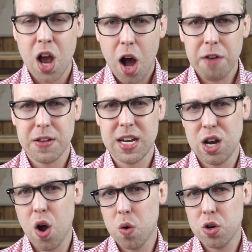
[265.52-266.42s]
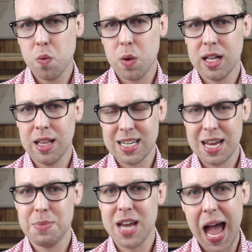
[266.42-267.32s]
Often, an owner will
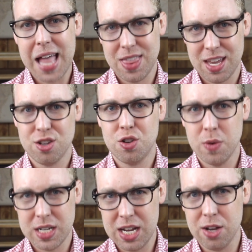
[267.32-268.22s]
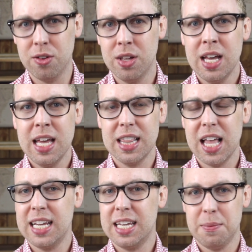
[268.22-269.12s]
attempt to add things to a deal,
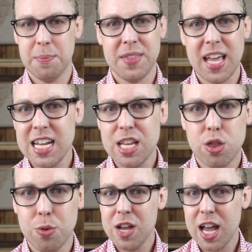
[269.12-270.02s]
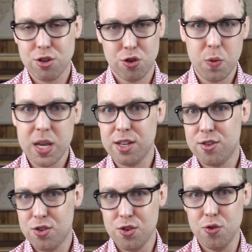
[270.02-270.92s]
like they need 3 extra
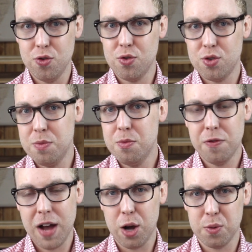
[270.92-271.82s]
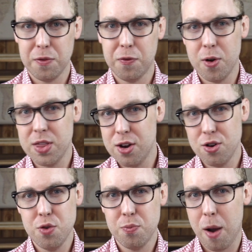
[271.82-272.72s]
weeks to move out before their
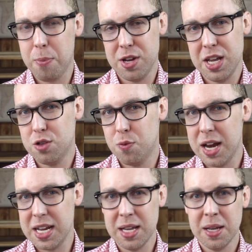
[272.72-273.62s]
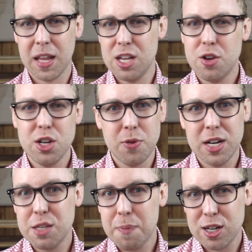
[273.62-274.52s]
new property is ready. You can do an
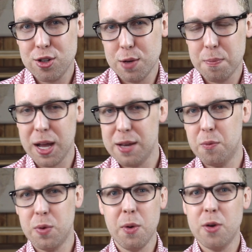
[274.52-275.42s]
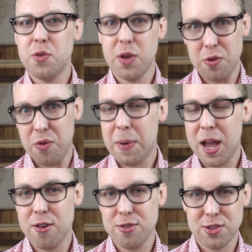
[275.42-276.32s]
inspection, but we won't do any
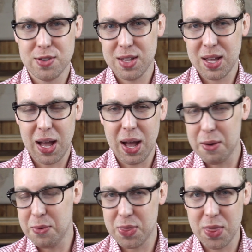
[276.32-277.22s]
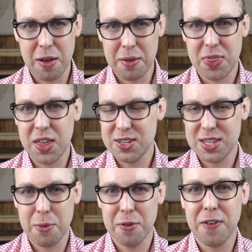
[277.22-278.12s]
repairs on things
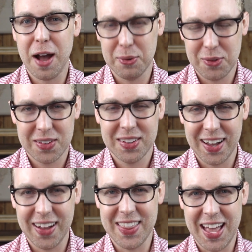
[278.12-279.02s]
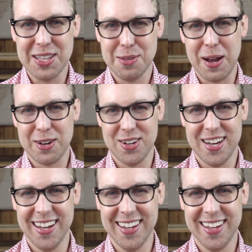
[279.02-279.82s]
that were found on that inspection.